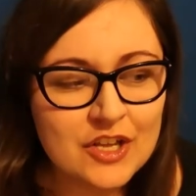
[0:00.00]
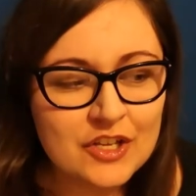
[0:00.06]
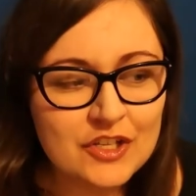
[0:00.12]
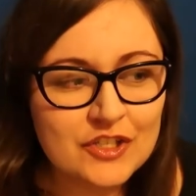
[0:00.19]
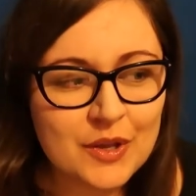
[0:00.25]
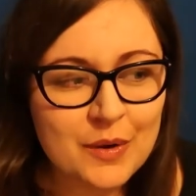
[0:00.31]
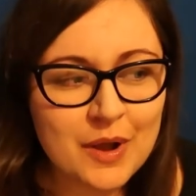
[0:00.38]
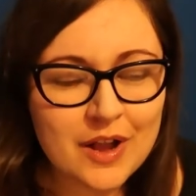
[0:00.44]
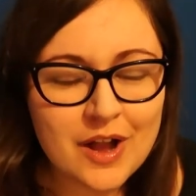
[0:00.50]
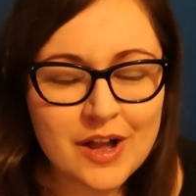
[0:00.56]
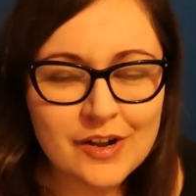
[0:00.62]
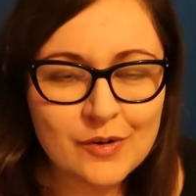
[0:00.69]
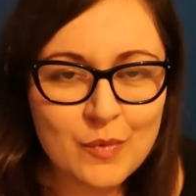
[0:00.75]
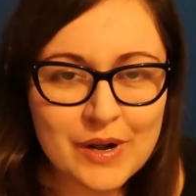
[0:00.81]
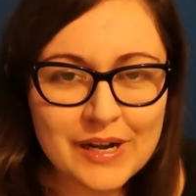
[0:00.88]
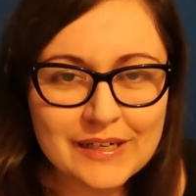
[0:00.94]
So I kind
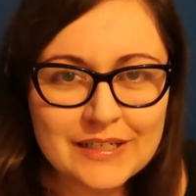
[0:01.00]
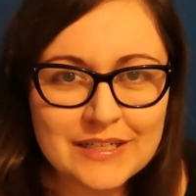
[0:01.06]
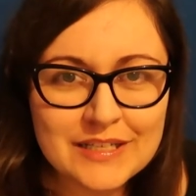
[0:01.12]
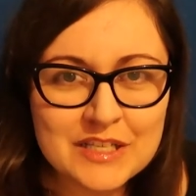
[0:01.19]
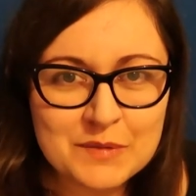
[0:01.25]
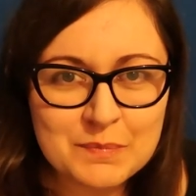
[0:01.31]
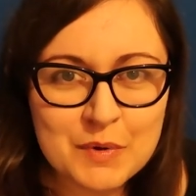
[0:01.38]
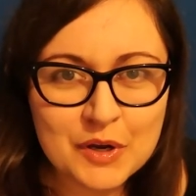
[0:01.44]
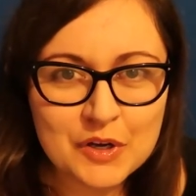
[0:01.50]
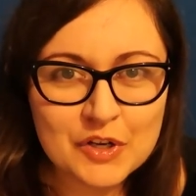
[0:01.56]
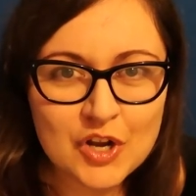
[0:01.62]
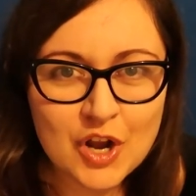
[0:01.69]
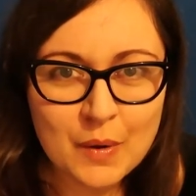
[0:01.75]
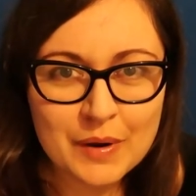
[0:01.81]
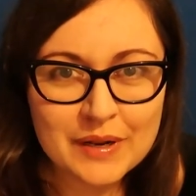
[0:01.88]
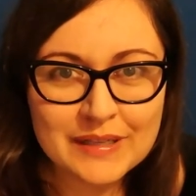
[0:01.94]
of went into this book
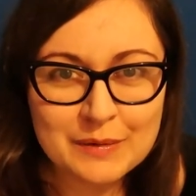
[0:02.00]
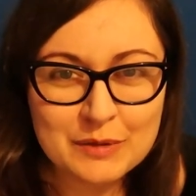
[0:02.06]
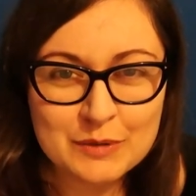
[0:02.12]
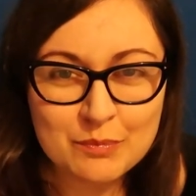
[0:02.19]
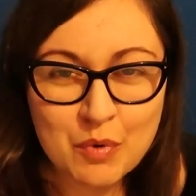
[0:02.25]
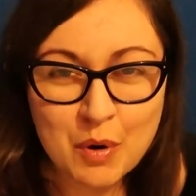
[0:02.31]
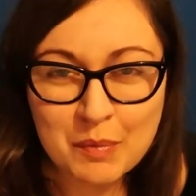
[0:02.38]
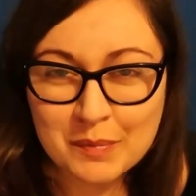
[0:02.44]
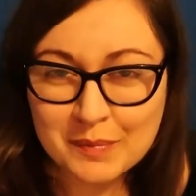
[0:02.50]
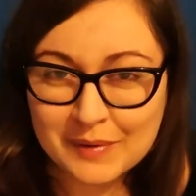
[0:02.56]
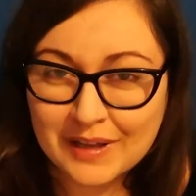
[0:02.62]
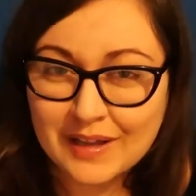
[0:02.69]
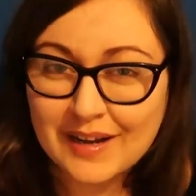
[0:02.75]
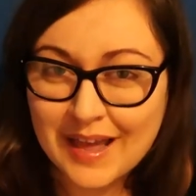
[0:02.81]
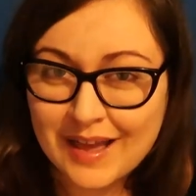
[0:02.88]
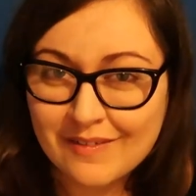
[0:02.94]
knowing it was probably
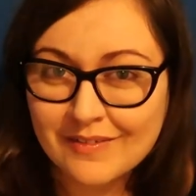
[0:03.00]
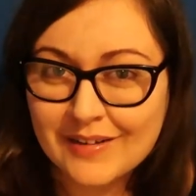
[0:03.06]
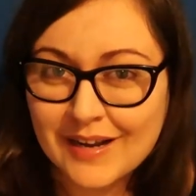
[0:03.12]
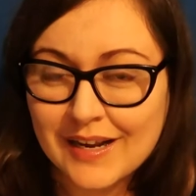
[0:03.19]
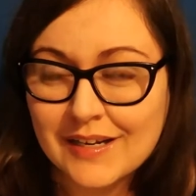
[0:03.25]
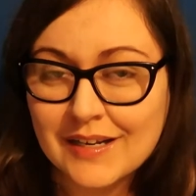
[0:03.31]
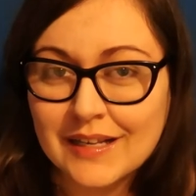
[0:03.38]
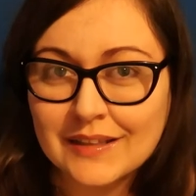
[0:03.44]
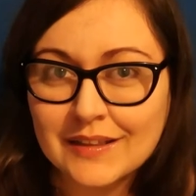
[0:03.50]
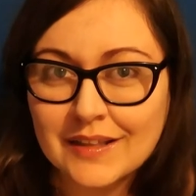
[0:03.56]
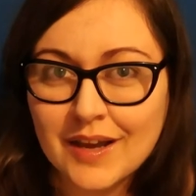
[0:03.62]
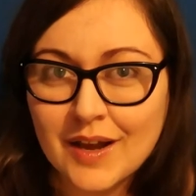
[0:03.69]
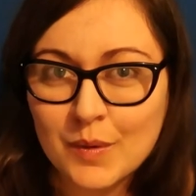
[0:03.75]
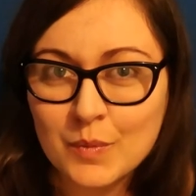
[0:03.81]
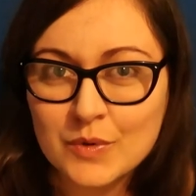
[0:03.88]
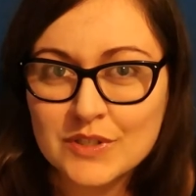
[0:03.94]
going to have an ending
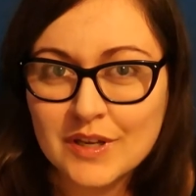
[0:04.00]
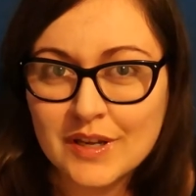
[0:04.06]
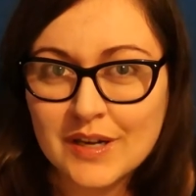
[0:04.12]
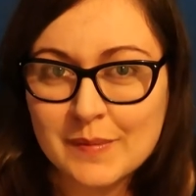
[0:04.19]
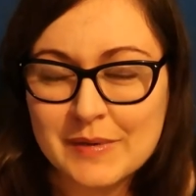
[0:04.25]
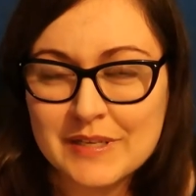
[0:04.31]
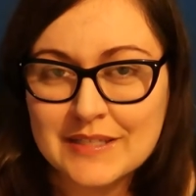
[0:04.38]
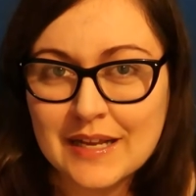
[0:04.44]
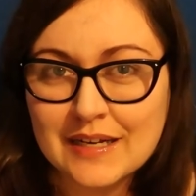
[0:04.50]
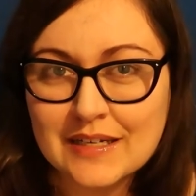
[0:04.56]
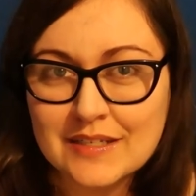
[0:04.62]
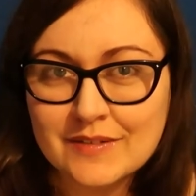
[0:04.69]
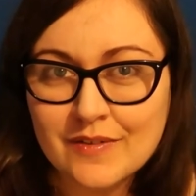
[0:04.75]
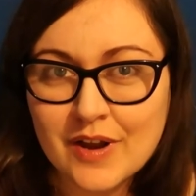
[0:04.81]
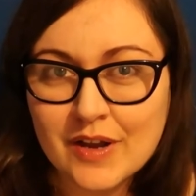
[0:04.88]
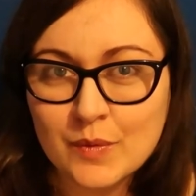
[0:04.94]
that I wasn't going to be
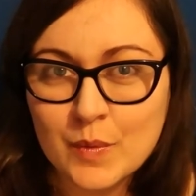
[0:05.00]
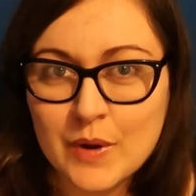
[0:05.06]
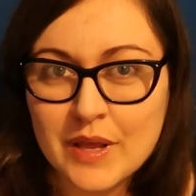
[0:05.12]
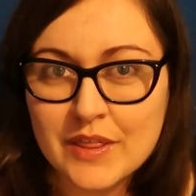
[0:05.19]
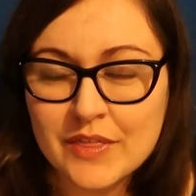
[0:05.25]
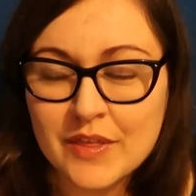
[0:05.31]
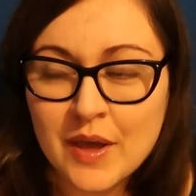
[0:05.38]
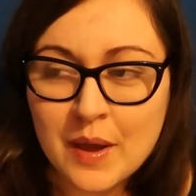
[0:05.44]
satisfied with.